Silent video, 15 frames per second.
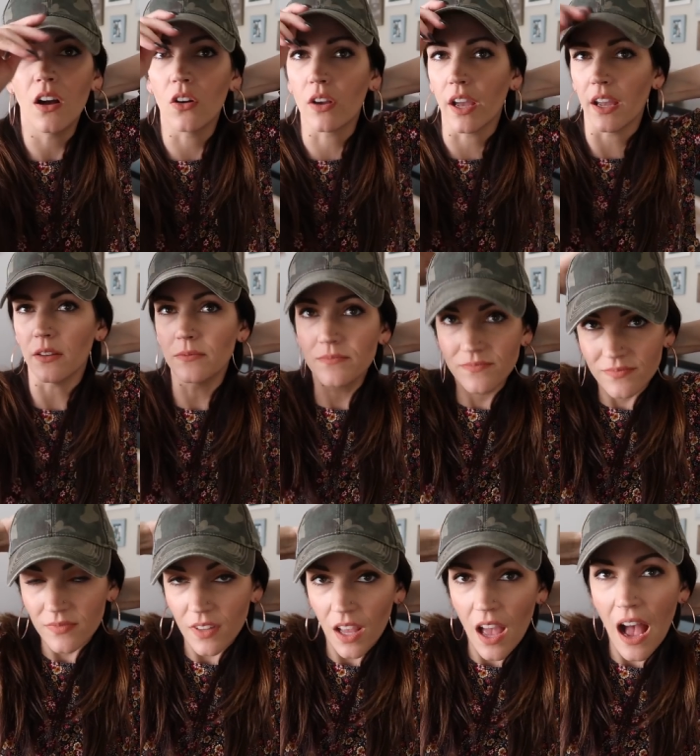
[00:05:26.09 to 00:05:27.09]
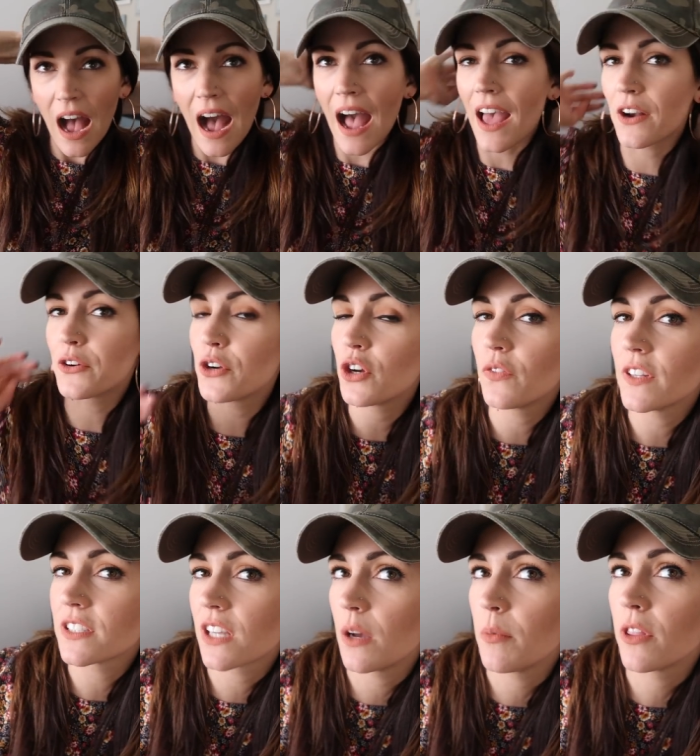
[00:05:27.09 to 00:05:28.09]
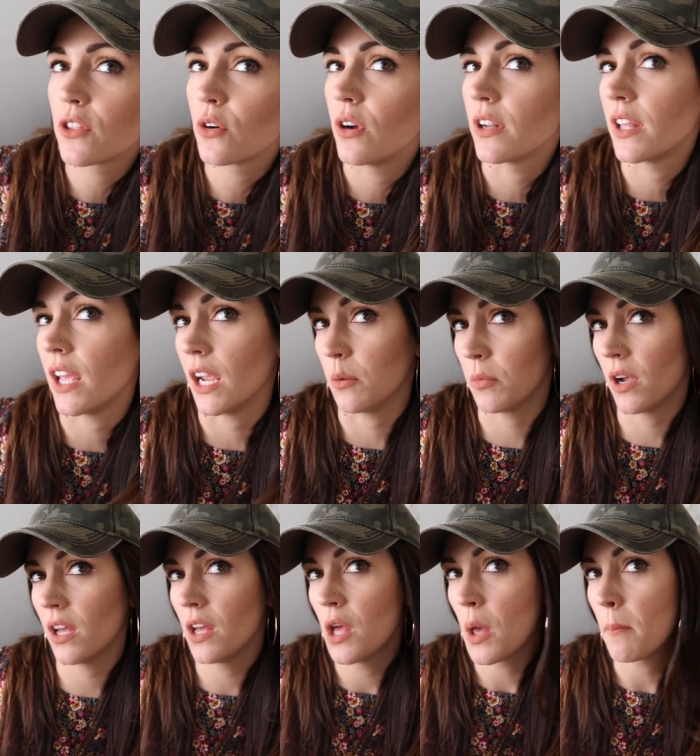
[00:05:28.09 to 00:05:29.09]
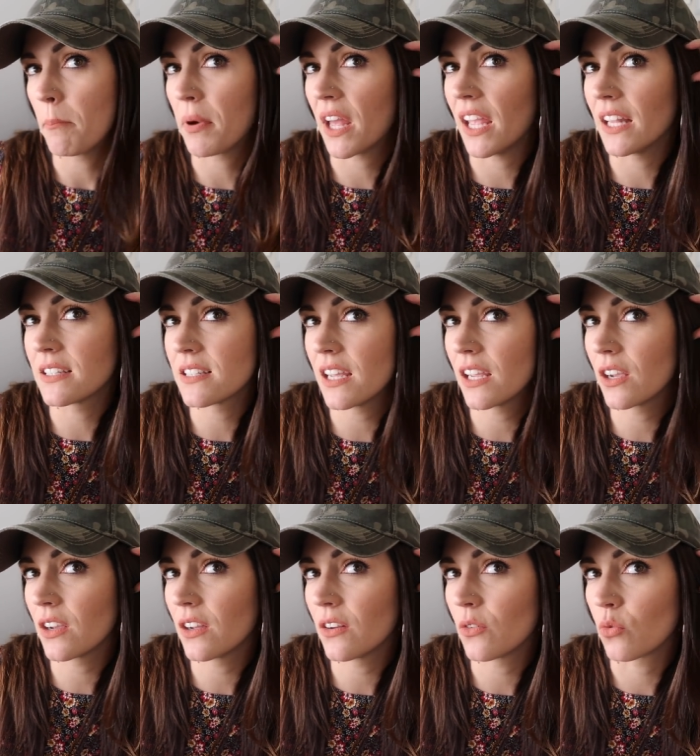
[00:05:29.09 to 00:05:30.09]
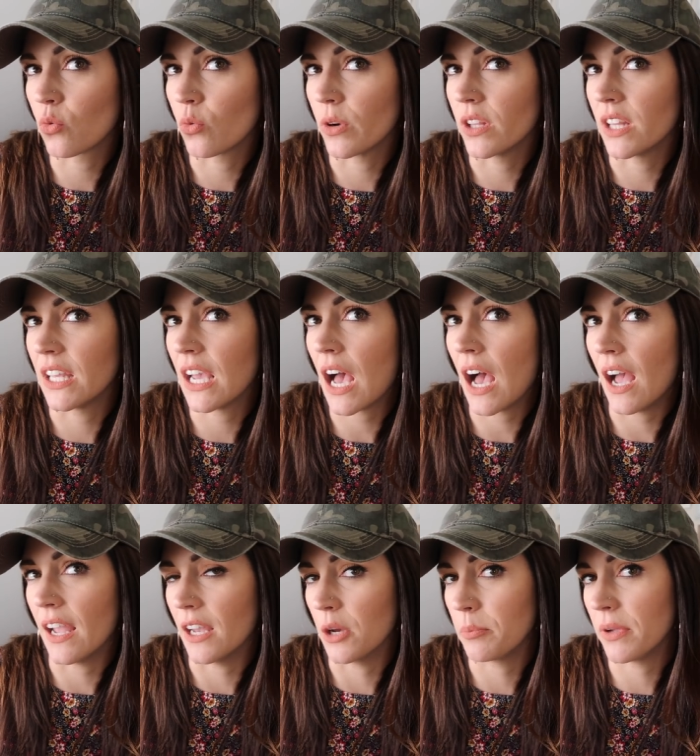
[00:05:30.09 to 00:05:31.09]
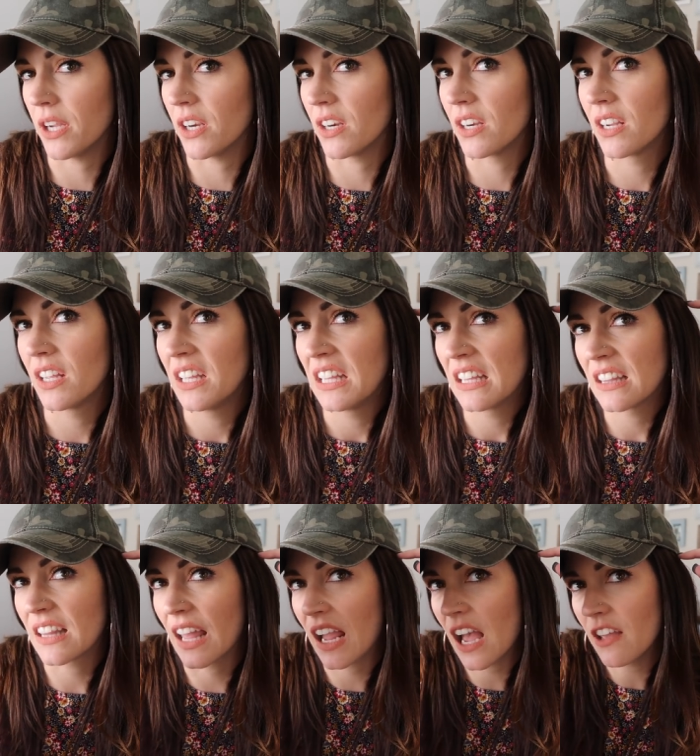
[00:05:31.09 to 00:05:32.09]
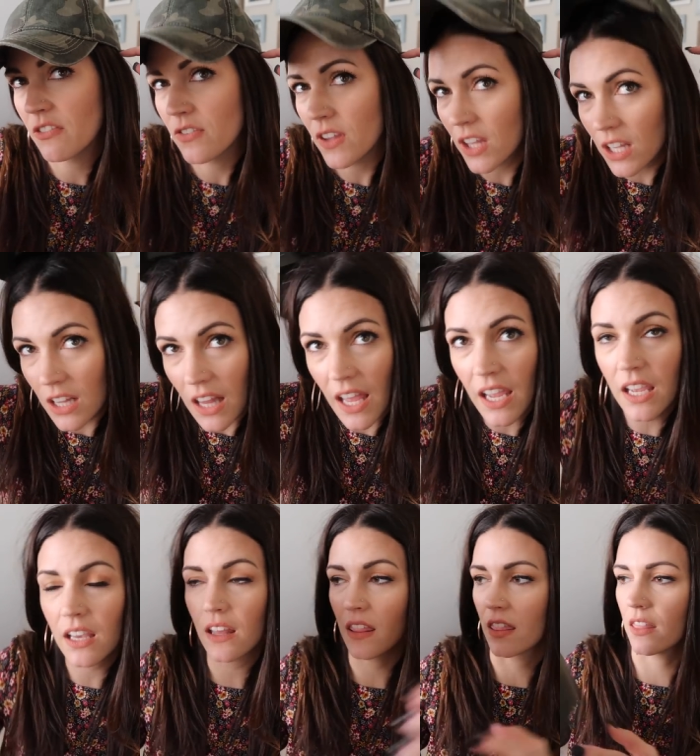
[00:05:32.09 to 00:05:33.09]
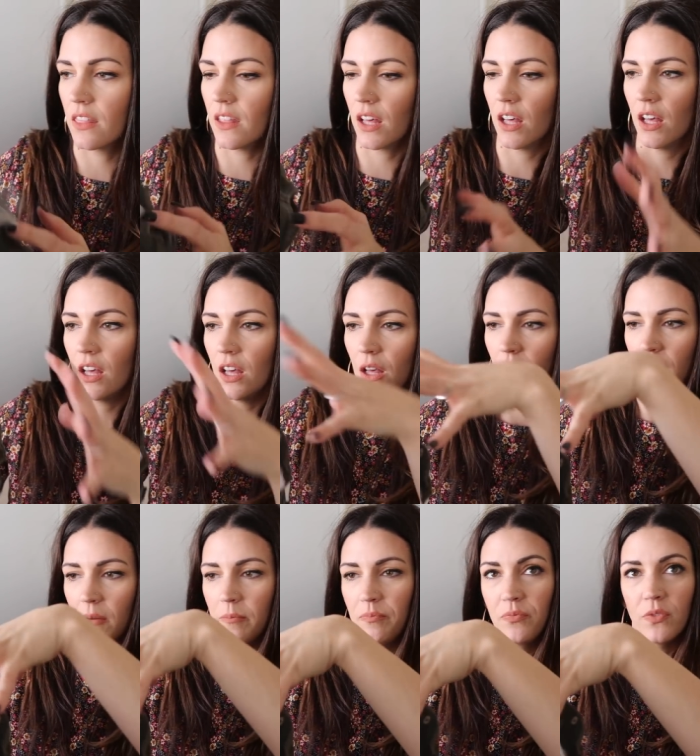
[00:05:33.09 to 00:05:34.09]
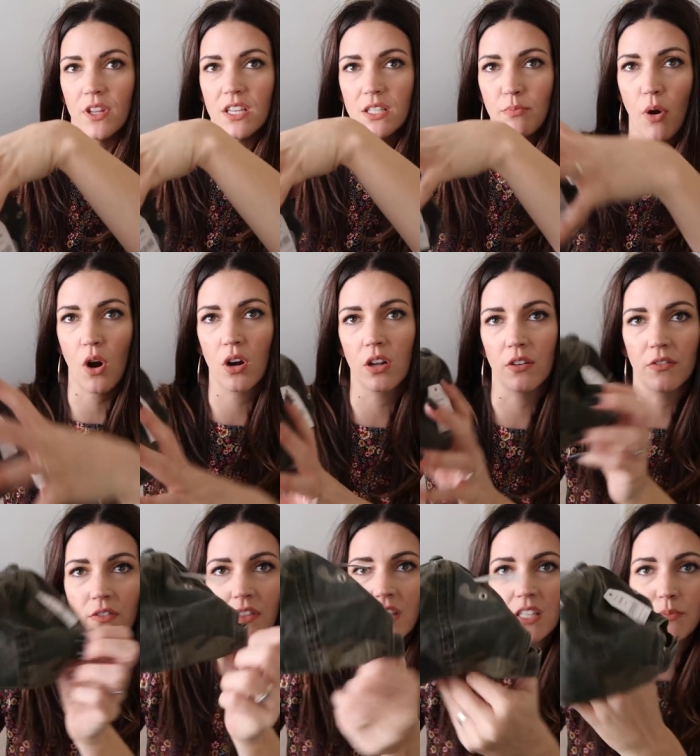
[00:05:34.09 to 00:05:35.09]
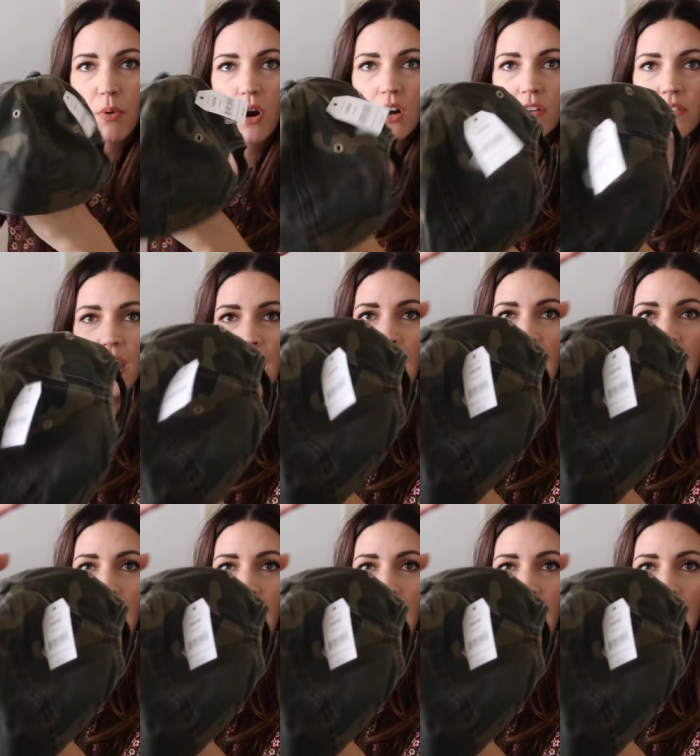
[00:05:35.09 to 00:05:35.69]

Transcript: Okay, I don't know if it's coming through on camera, but it's like really high up here. Like I feel like this part of the